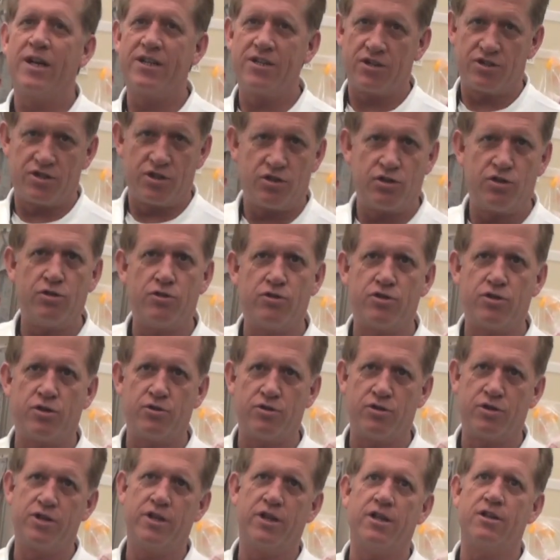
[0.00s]
directs us to do
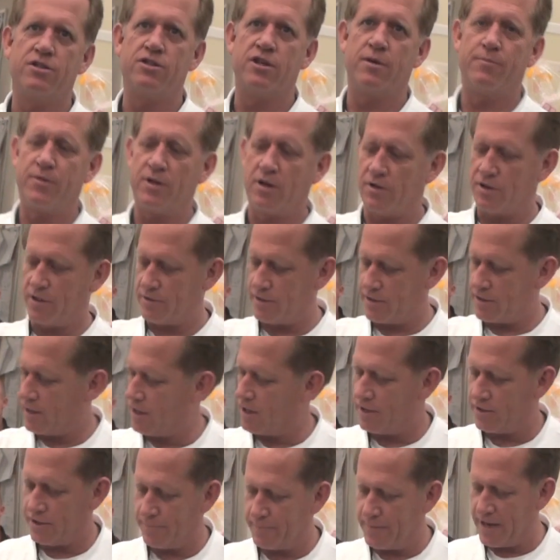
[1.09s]
certain things up there on the,
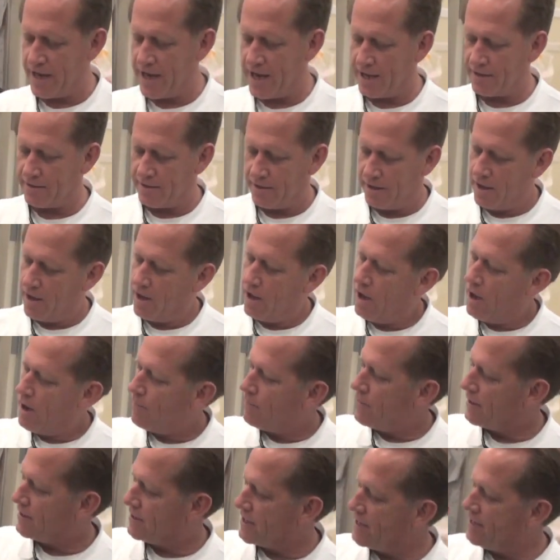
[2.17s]
on the Right. pad.
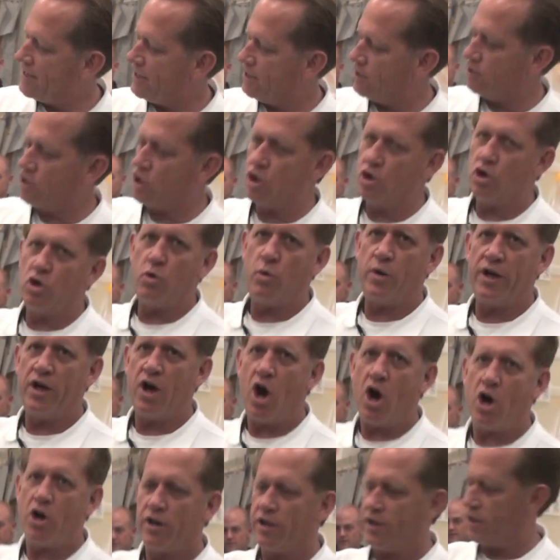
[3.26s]
But they need to know who we
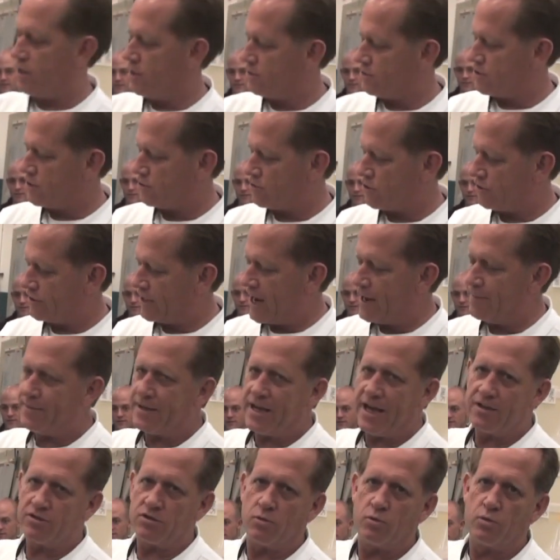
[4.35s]
are, and since our name
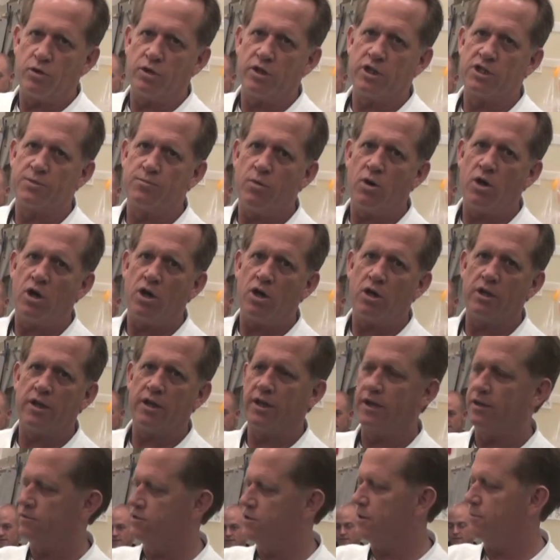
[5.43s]
tags are really small
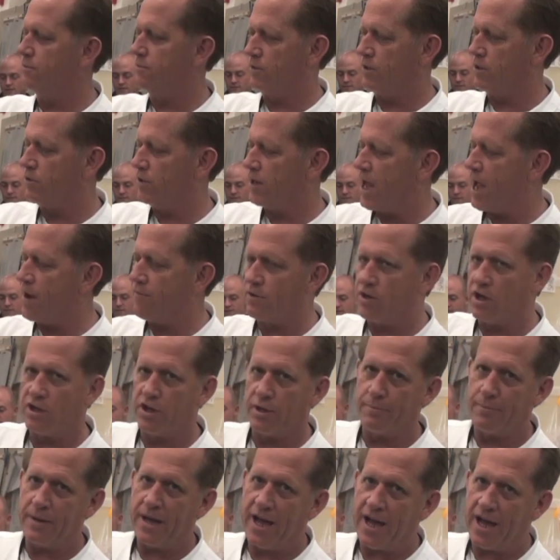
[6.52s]
and some, we don't have one on
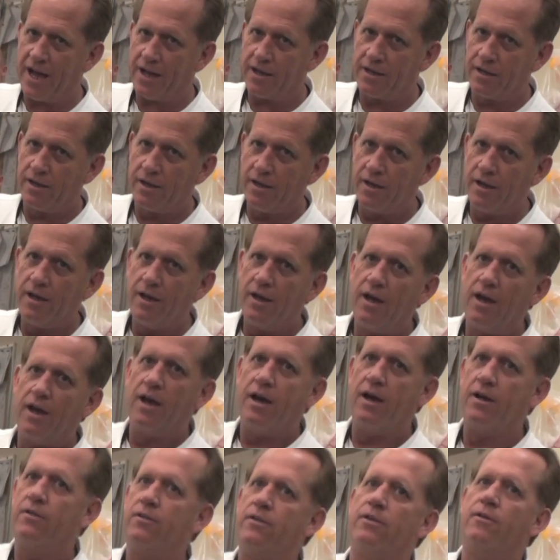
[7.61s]
the back,
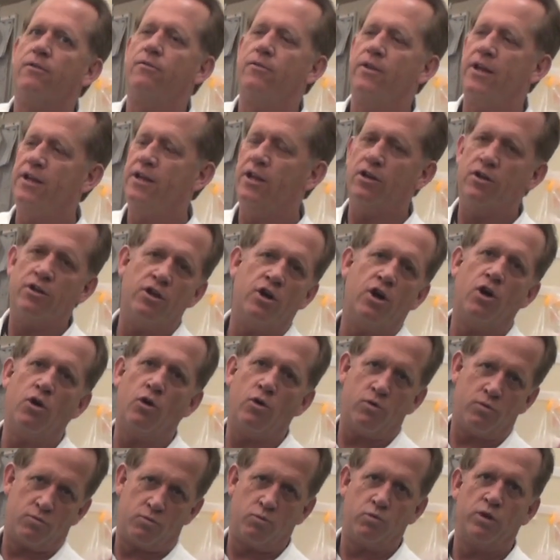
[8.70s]
Right. they need to
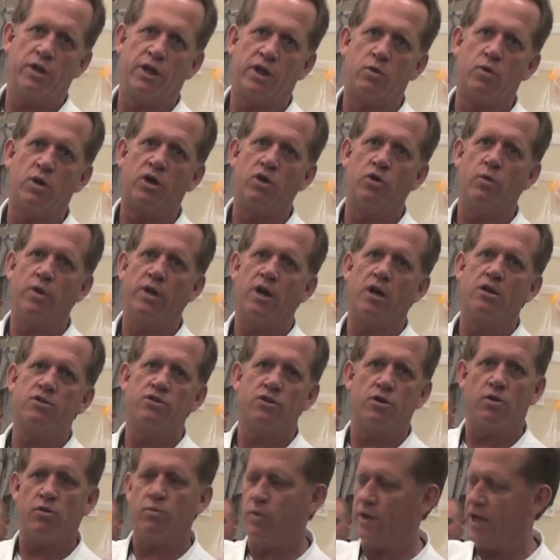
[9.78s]
know really quick who we are,
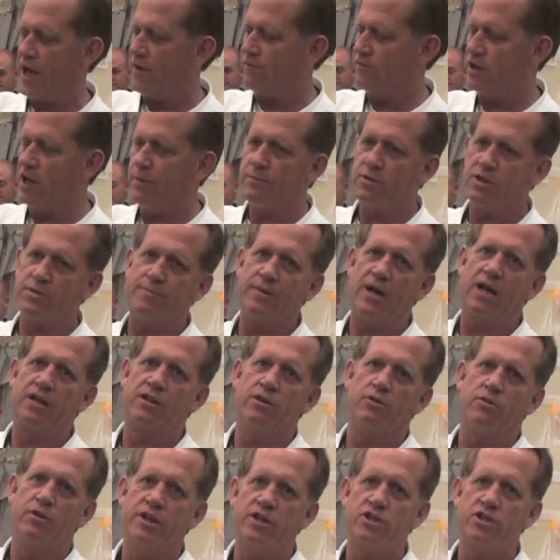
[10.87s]
so we have numbers back there,